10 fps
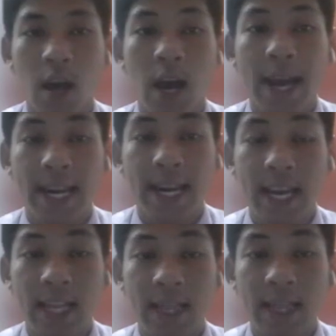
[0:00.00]
The
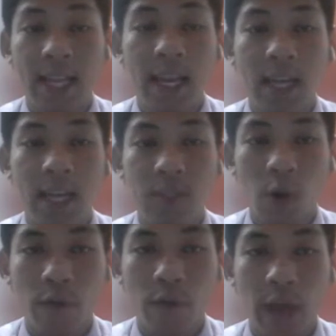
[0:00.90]
thickness of
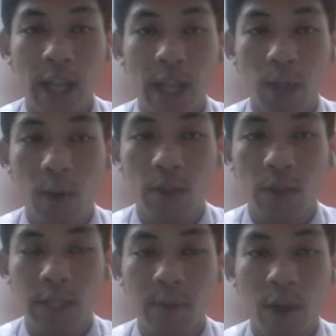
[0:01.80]
an epoxy
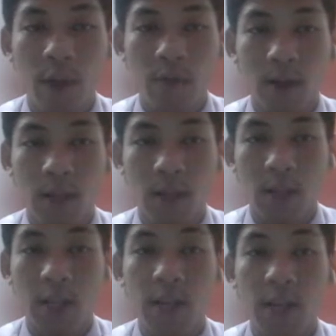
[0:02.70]
primer
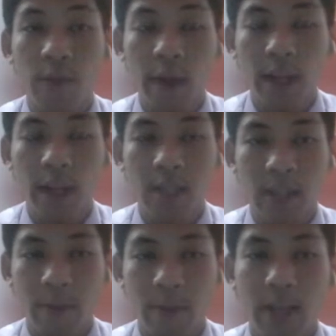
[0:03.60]
affects its
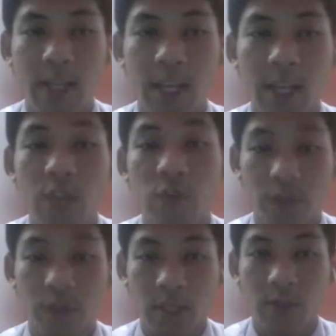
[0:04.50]
ability to
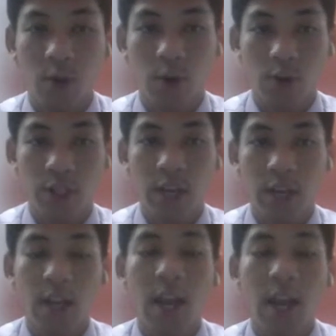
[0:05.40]
resist corrosion.
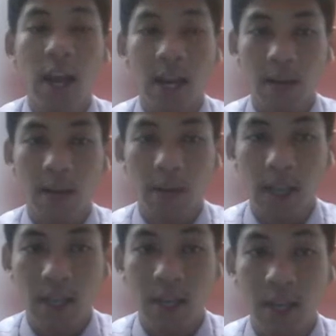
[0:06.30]
The better
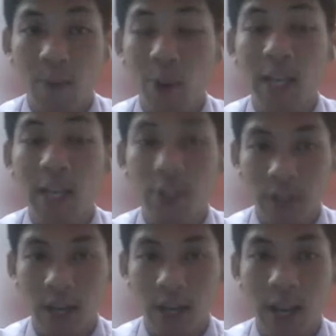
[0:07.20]
the protection,
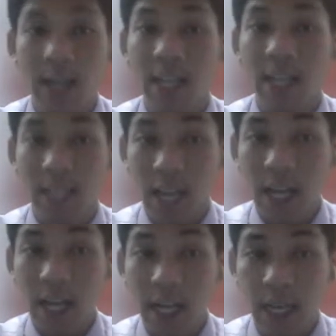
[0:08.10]
the
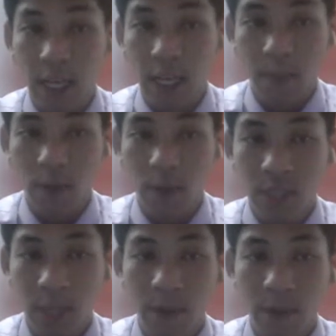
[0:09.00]
thicker the epoxy
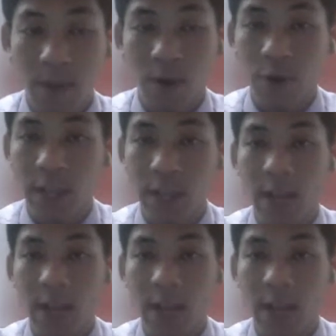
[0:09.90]
primer coating.